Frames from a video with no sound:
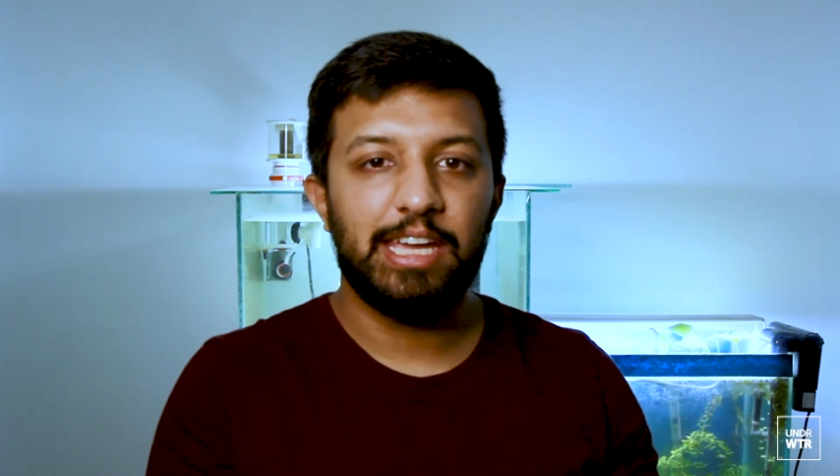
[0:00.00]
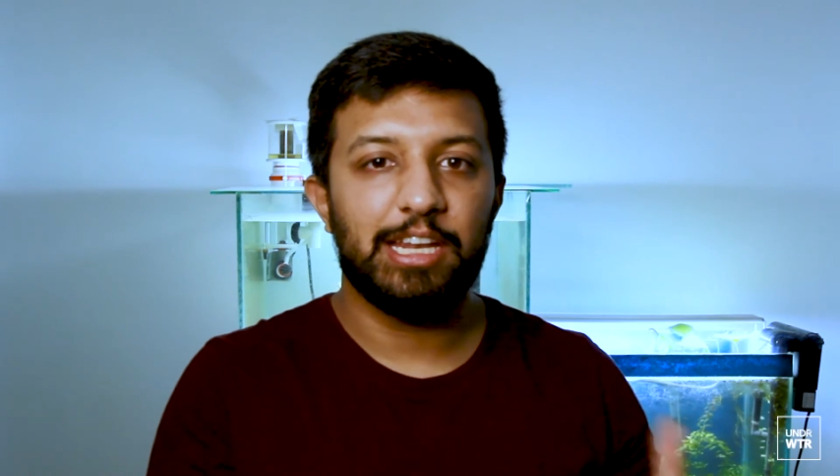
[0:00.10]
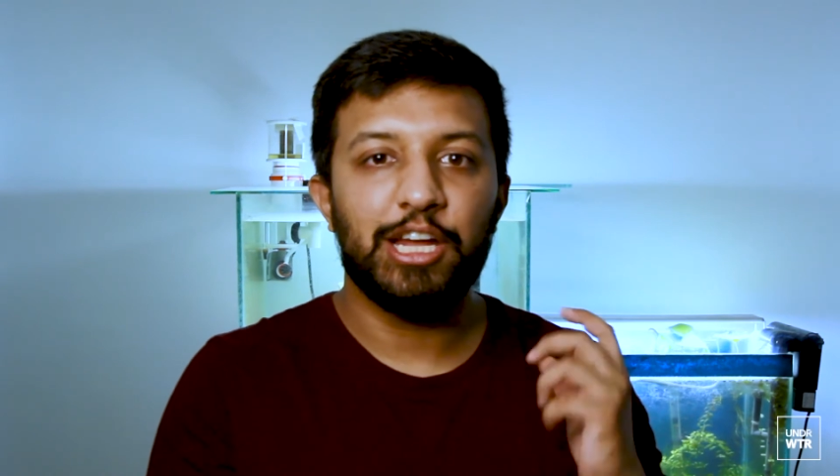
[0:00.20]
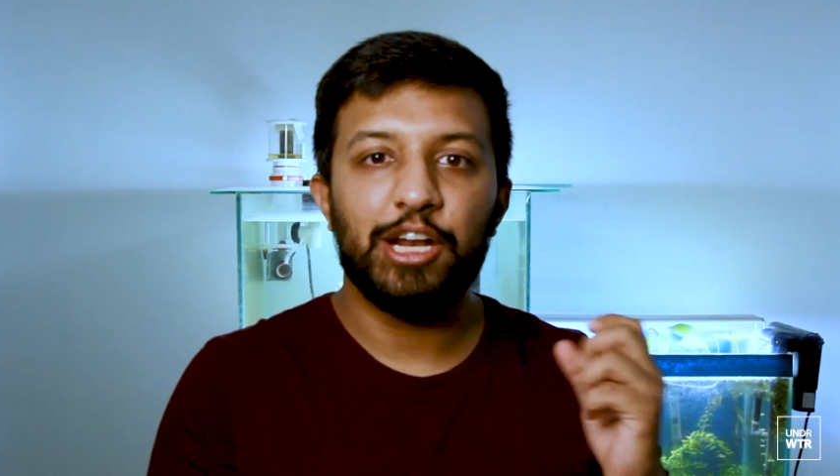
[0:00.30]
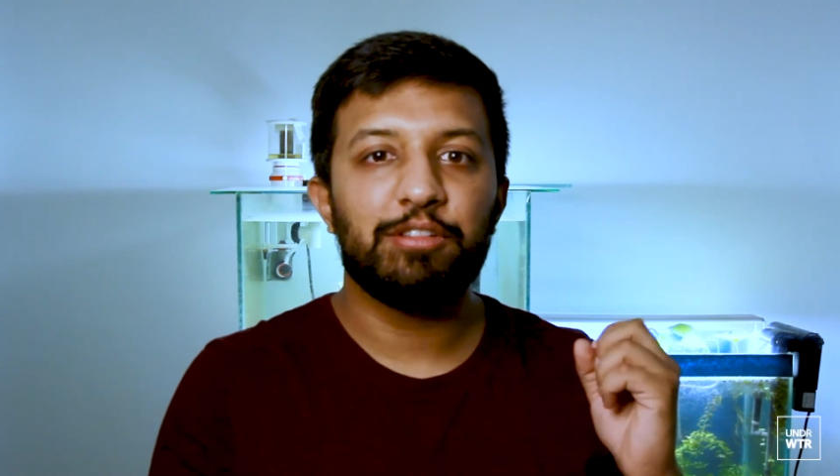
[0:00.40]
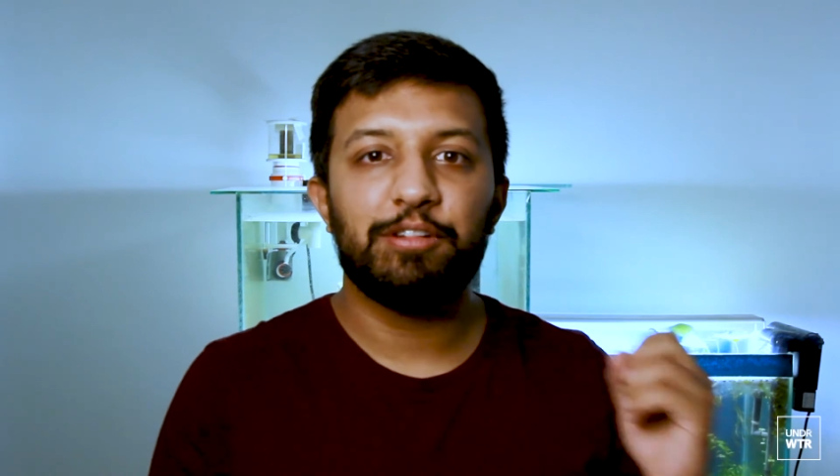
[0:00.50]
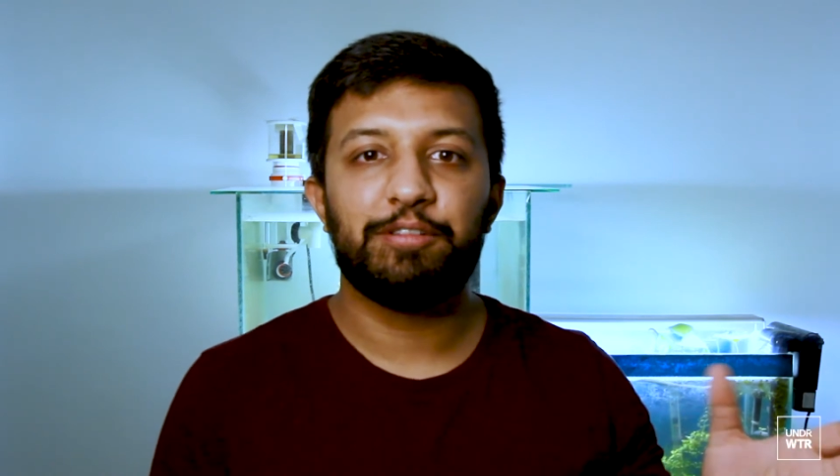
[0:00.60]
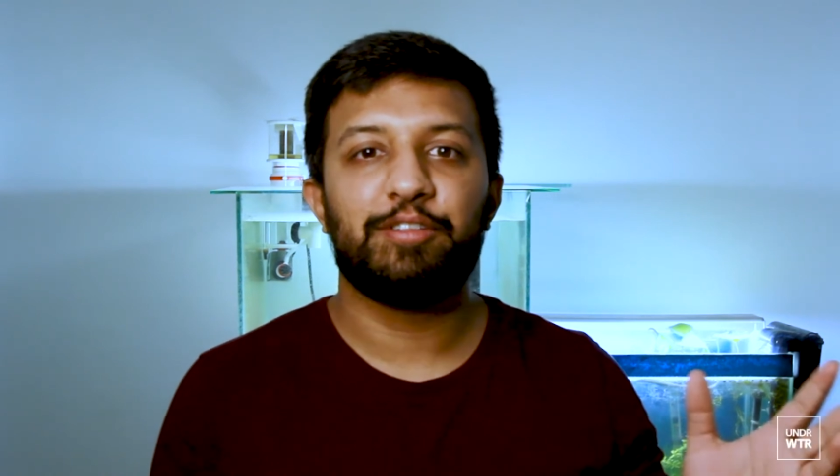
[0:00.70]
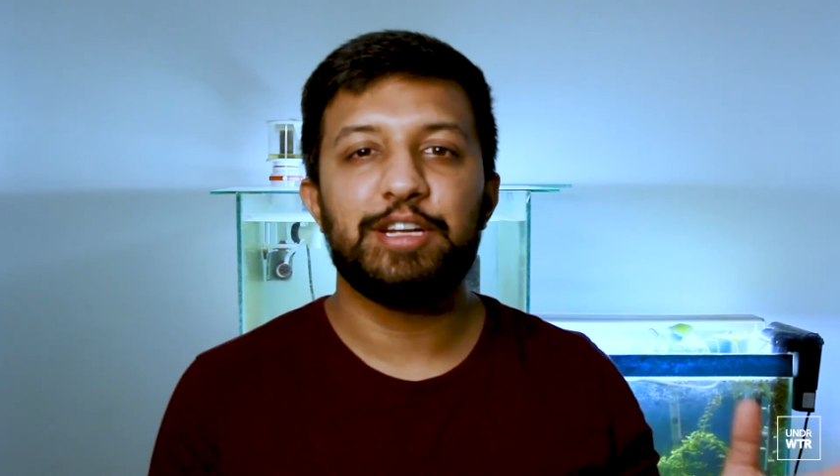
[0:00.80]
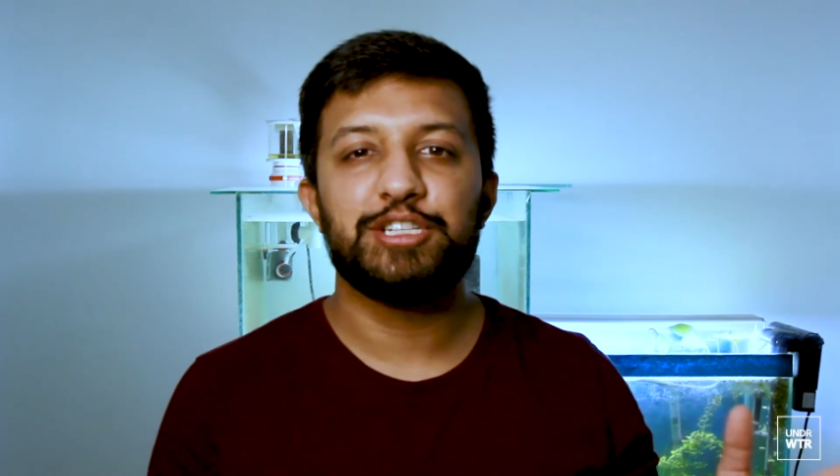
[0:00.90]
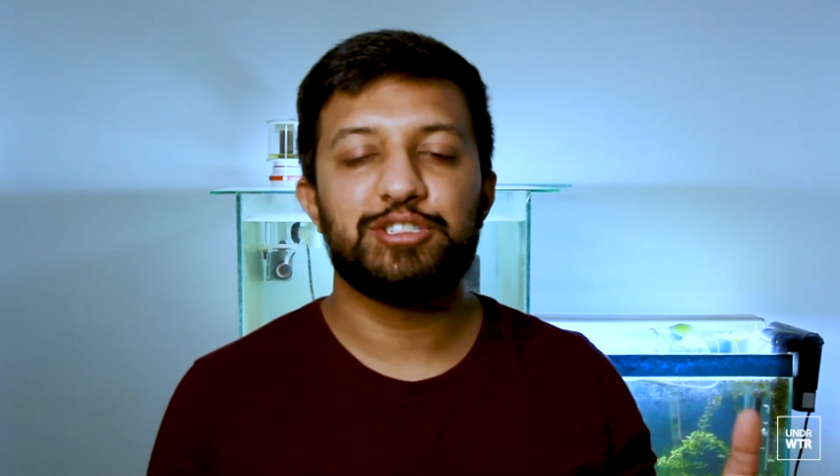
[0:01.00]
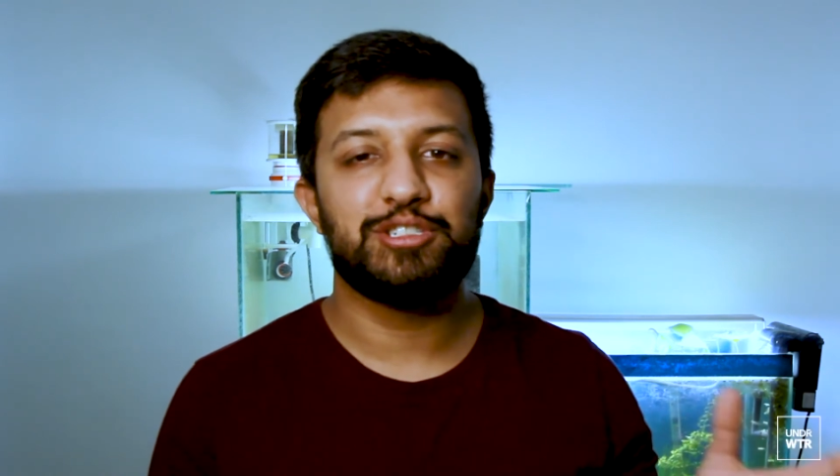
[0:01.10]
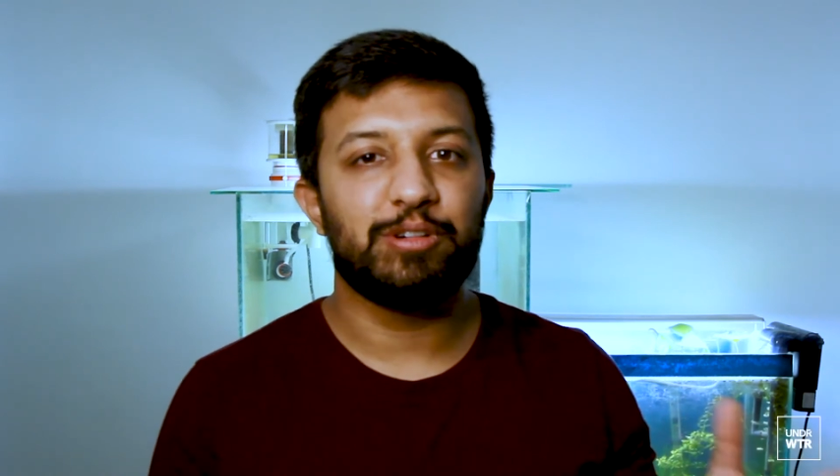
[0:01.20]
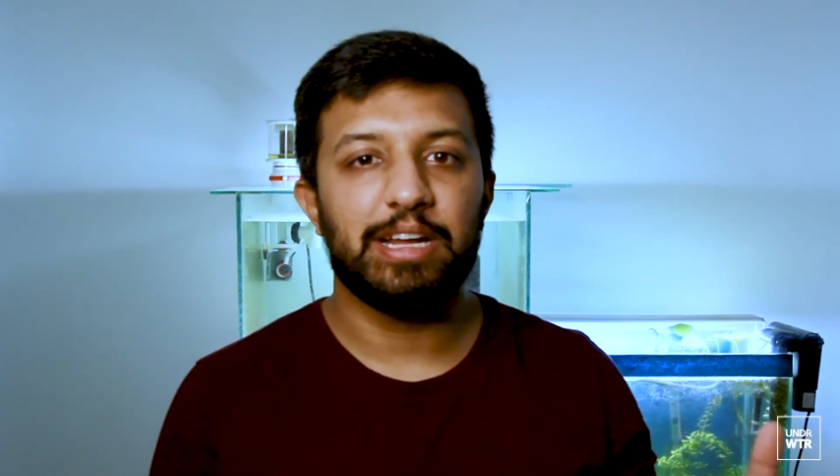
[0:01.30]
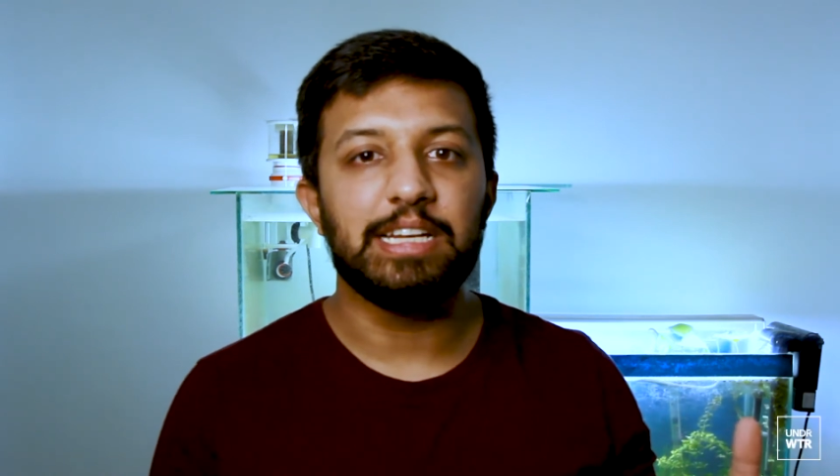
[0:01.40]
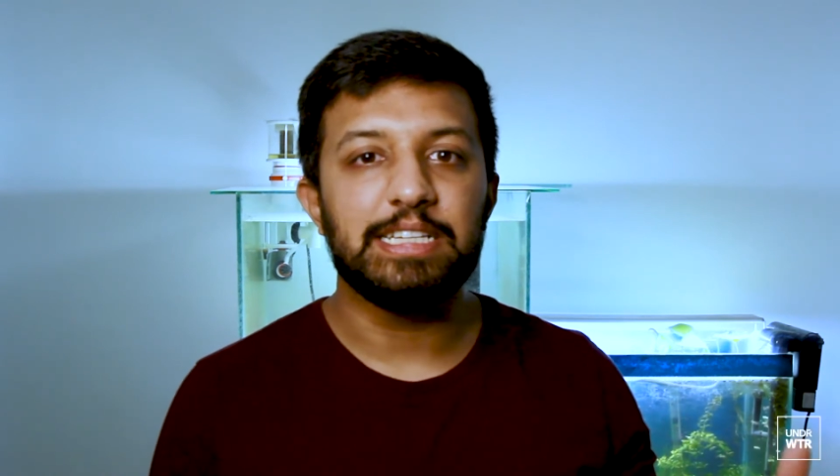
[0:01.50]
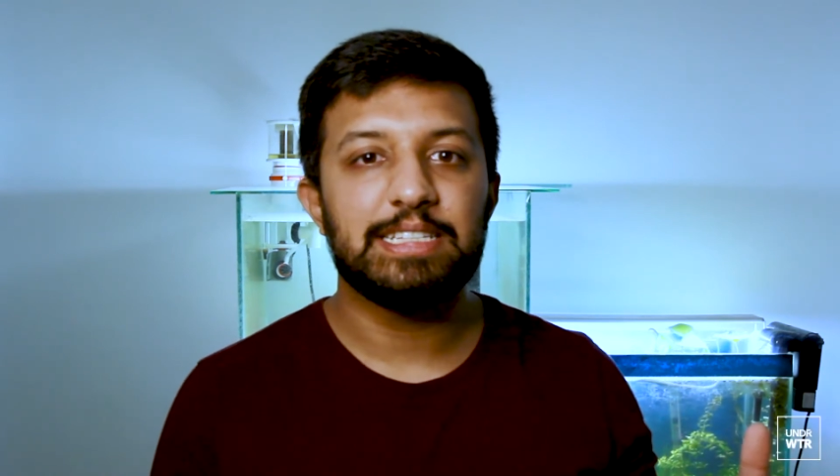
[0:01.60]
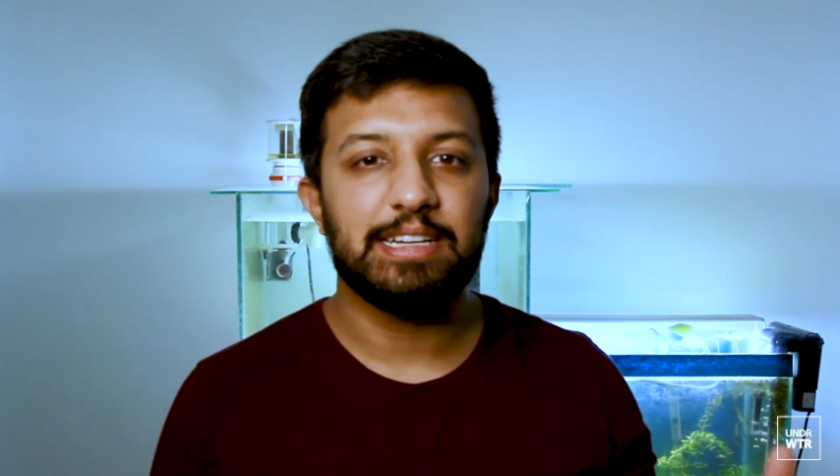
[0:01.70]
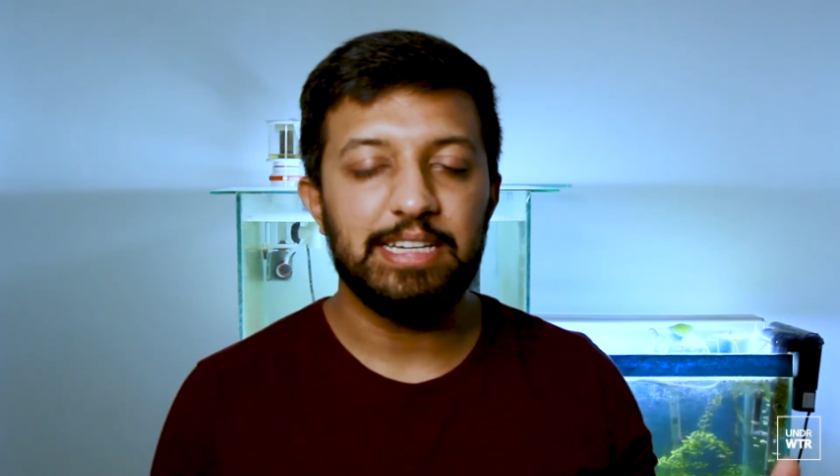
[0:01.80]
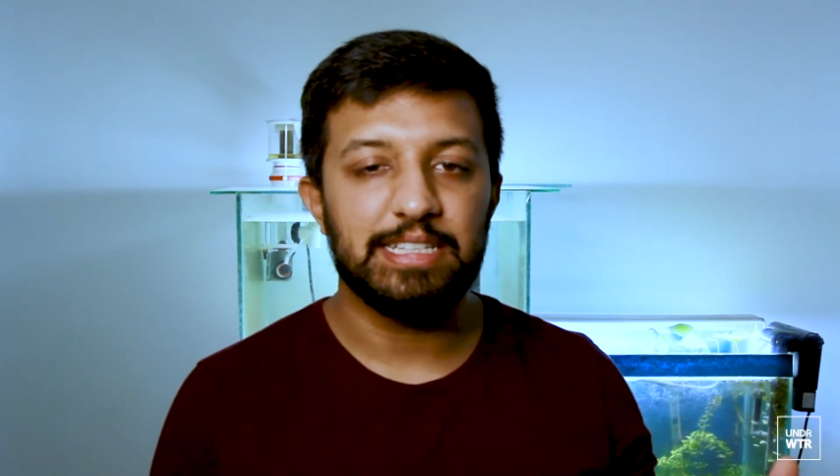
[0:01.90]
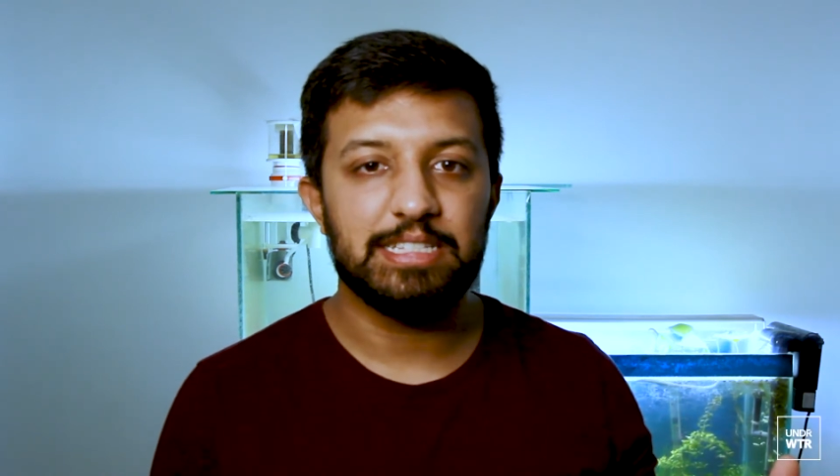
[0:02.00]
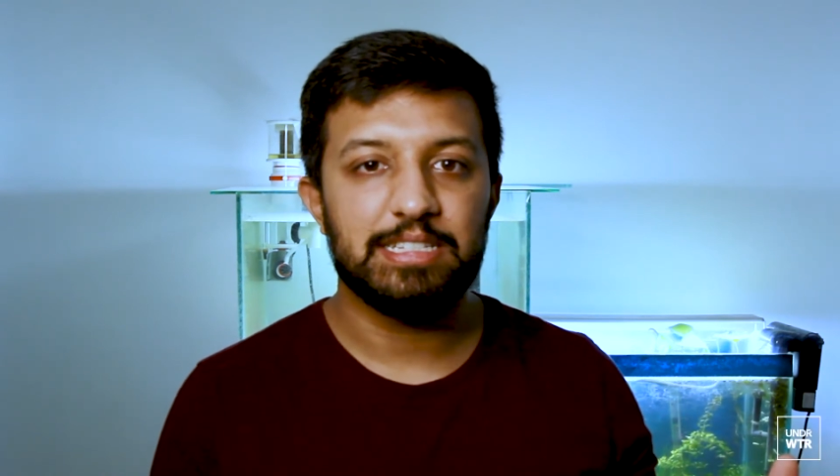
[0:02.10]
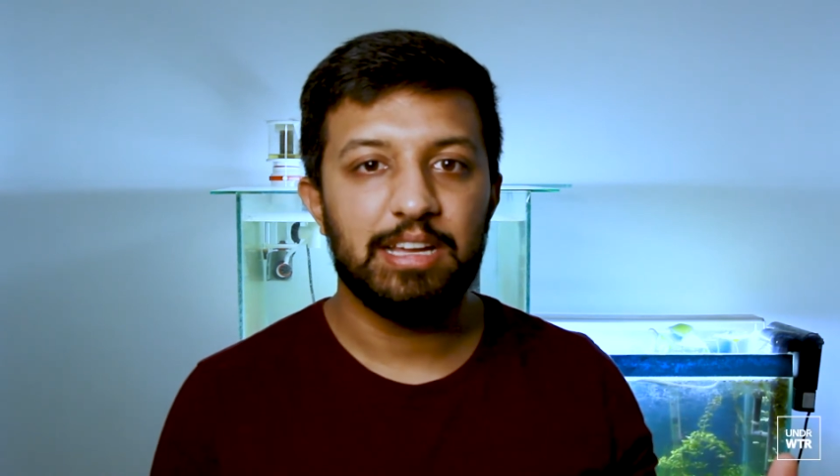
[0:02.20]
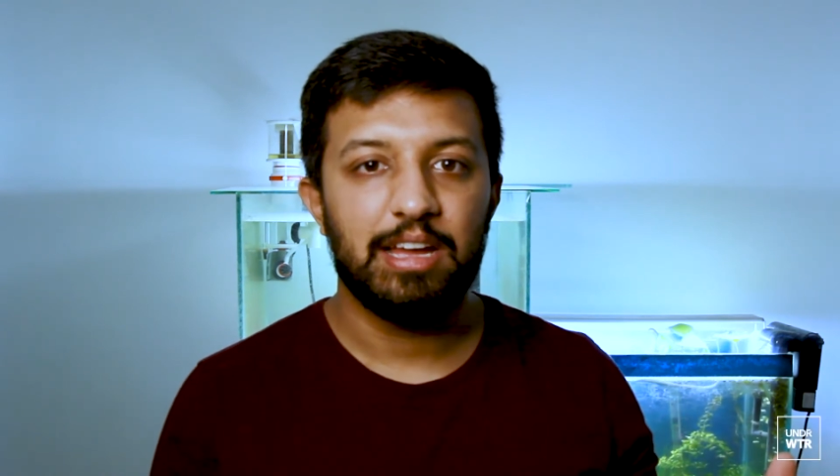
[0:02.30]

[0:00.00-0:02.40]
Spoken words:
none of the fish showed any signs.